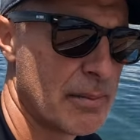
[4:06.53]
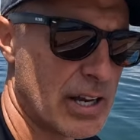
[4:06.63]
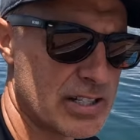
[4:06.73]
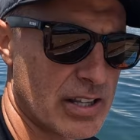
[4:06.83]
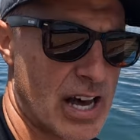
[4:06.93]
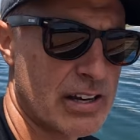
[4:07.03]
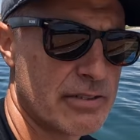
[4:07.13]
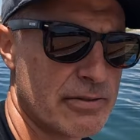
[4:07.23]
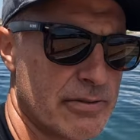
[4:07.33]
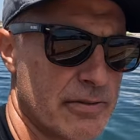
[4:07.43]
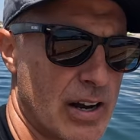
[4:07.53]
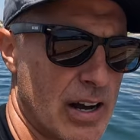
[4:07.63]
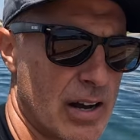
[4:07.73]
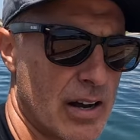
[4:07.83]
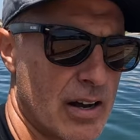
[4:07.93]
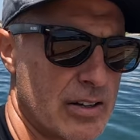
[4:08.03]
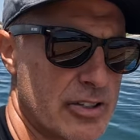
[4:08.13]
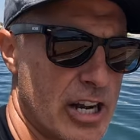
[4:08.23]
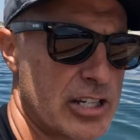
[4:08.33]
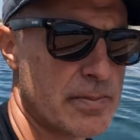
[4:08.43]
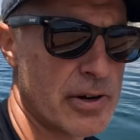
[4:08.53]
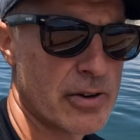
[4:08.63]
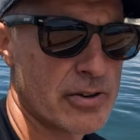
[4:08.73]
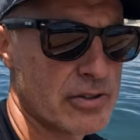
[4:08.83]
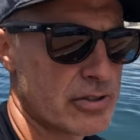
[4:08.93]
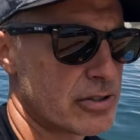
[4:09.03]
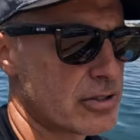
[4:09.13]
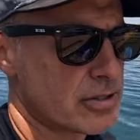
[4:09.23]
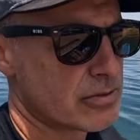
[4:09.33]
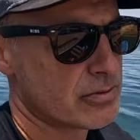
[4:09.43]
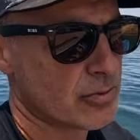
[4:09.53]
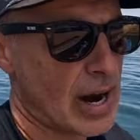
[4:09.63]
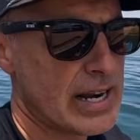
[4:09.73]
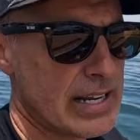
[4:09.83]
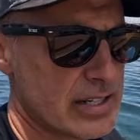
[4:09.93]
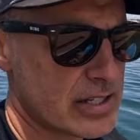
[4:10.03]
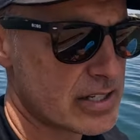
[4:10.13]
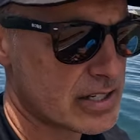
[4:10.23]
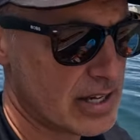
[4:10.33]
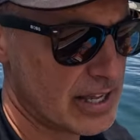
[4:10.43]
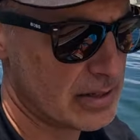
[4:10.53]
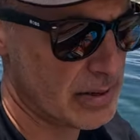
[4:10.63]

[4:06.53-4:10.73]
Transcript: because a lot of uh, Shakespeare's writings and,